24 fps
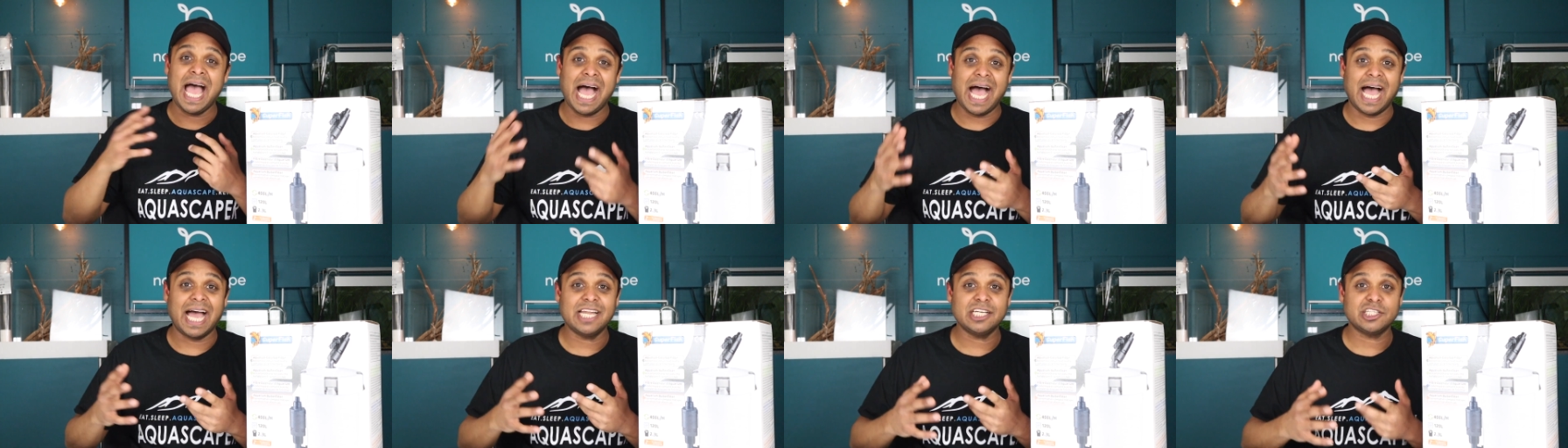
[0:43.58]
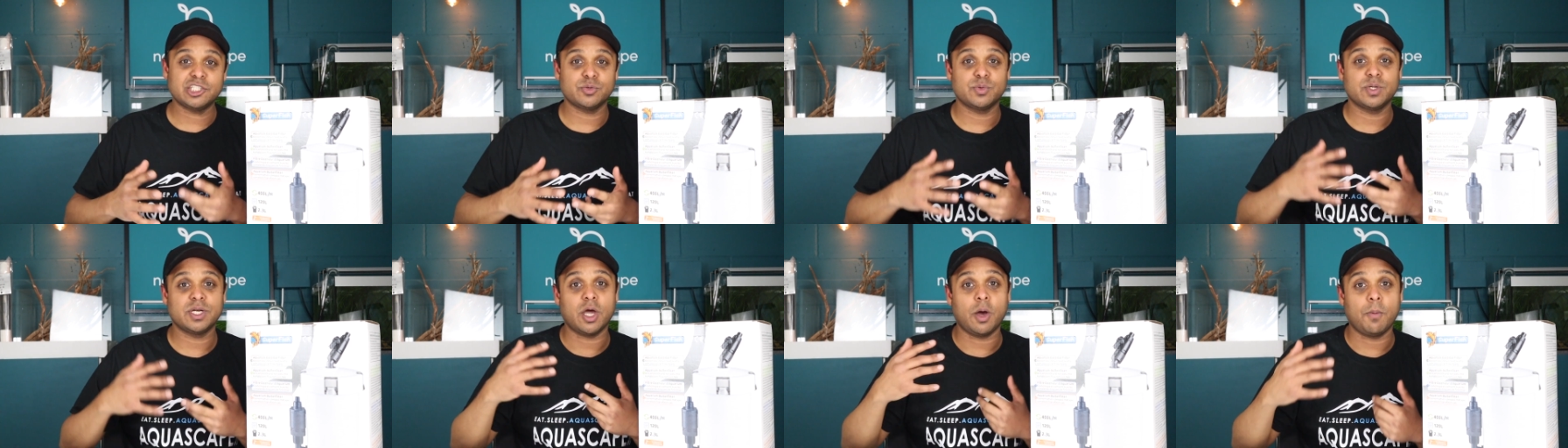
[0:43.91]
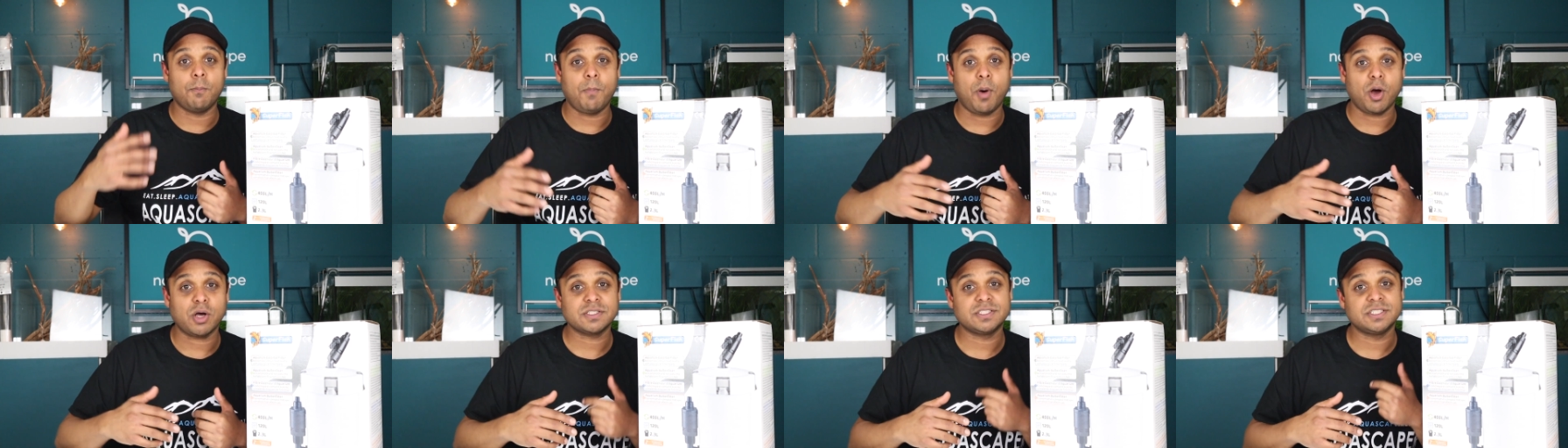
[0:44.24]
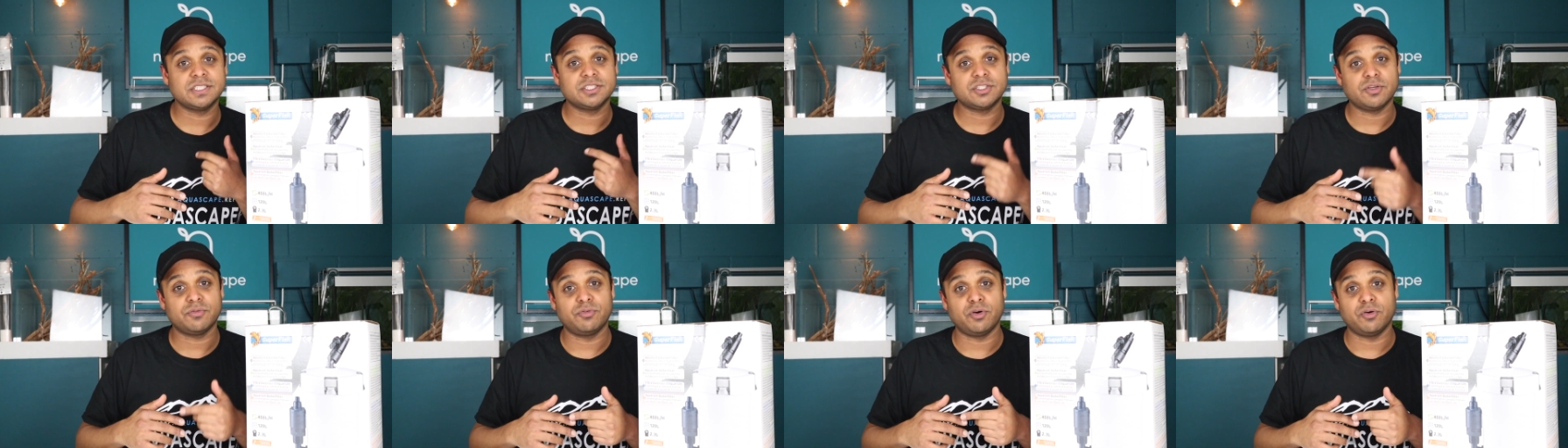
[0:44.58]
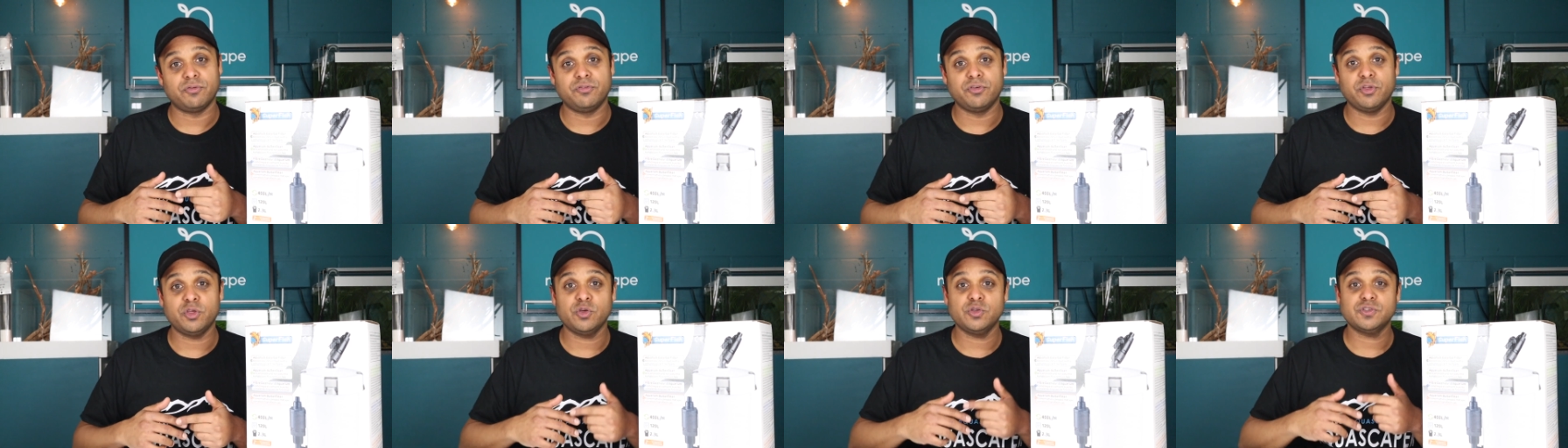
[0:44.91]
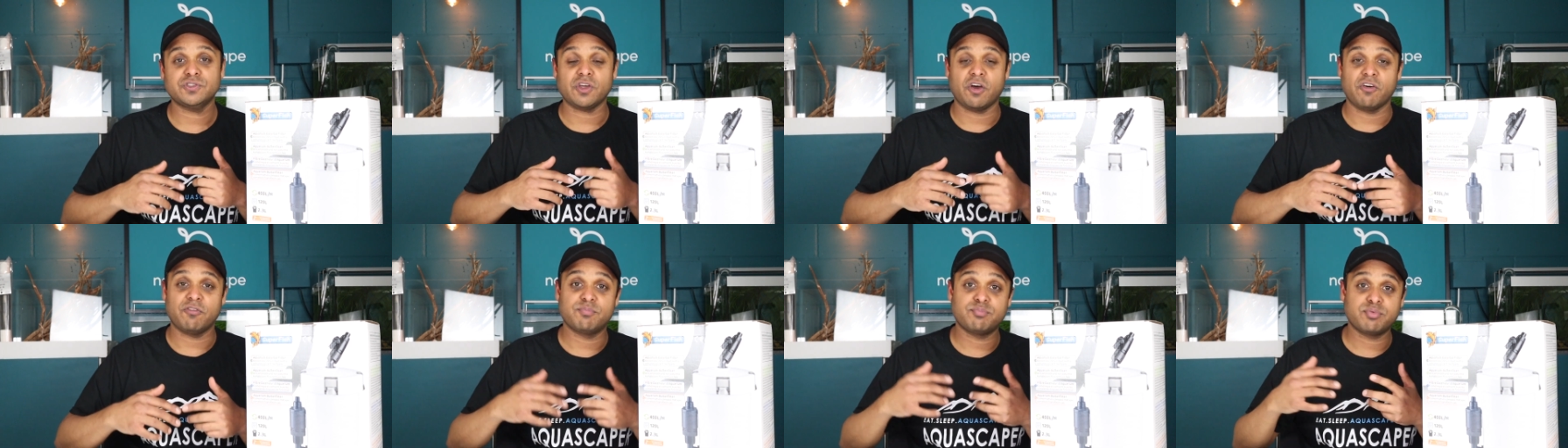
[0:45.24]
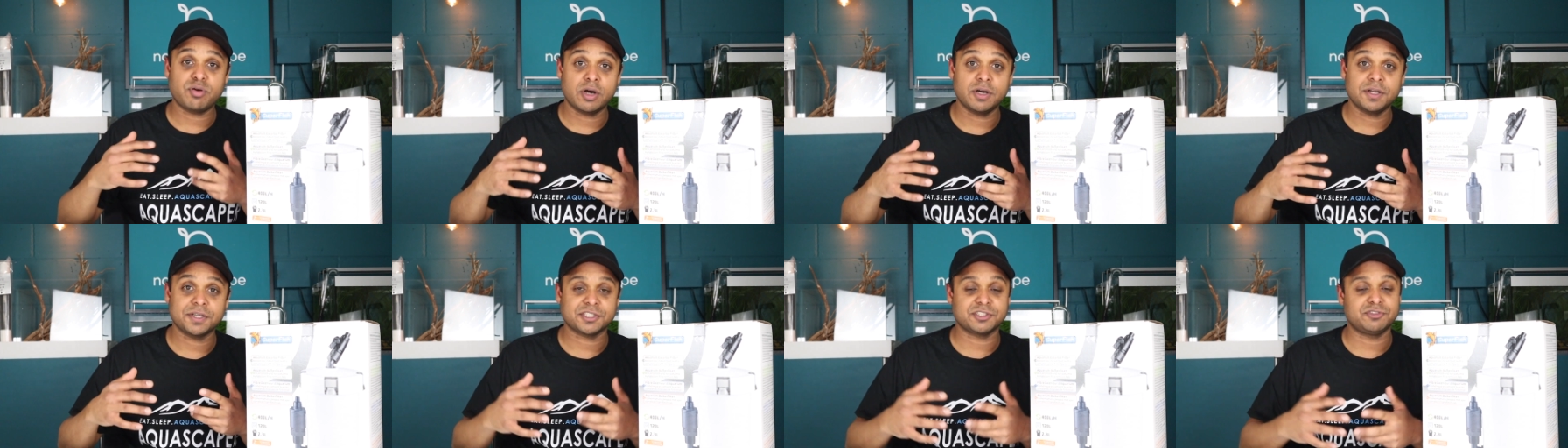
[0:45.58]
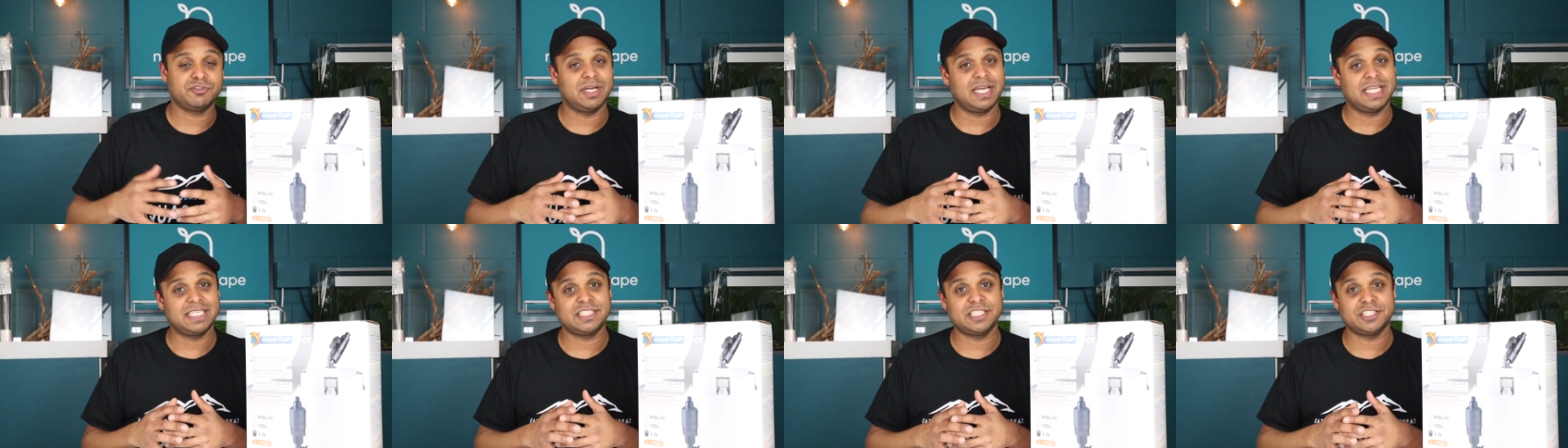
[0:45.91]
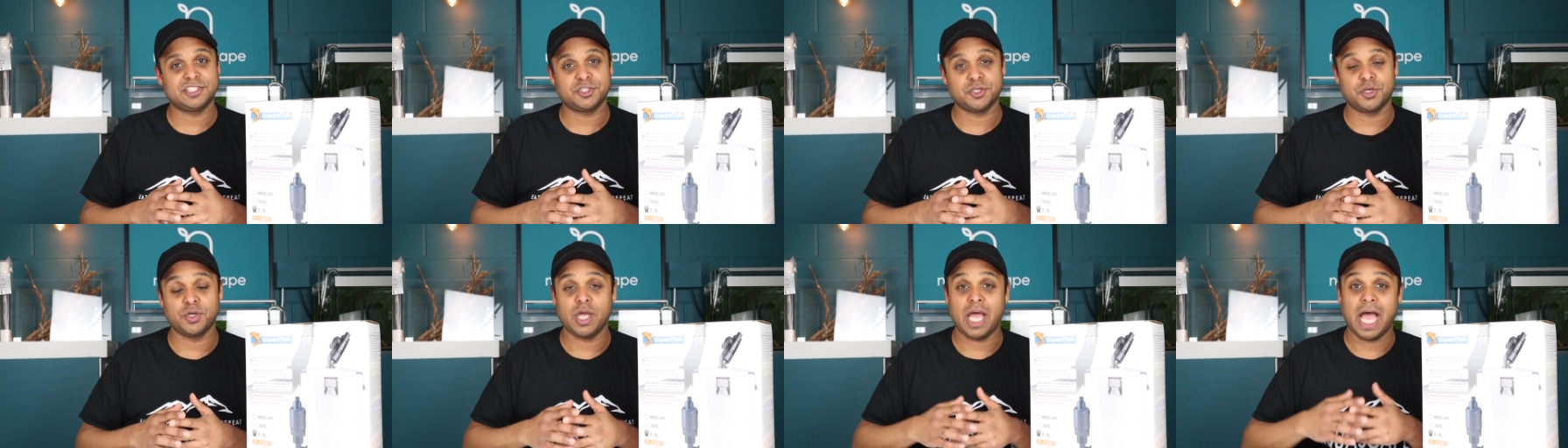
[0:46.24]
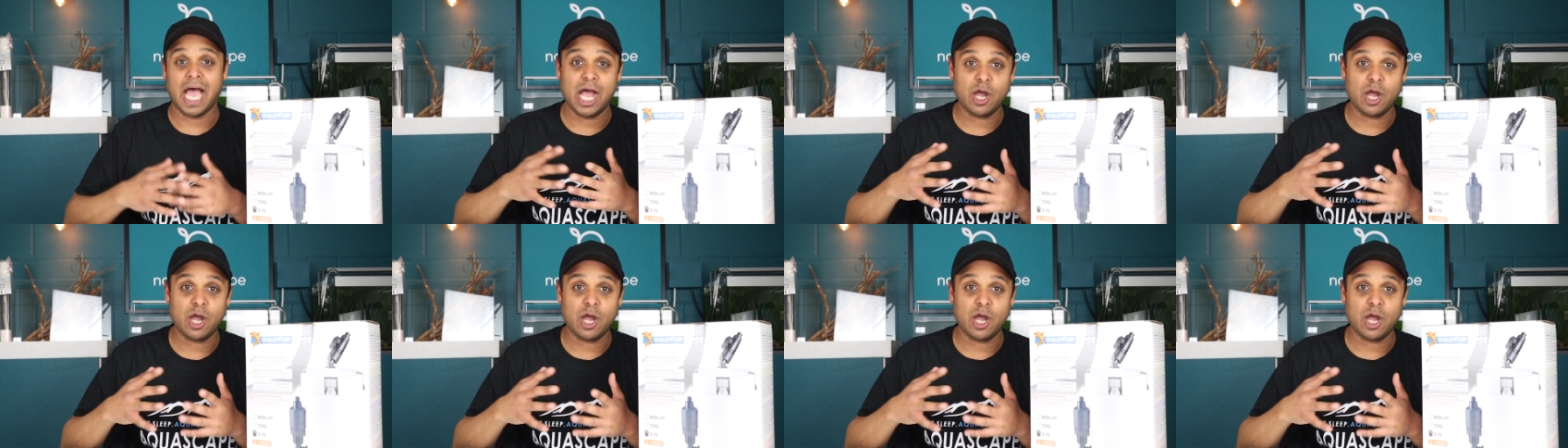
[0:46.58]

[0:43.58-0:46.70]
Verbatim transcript: and doing unboxings of reviews of products related to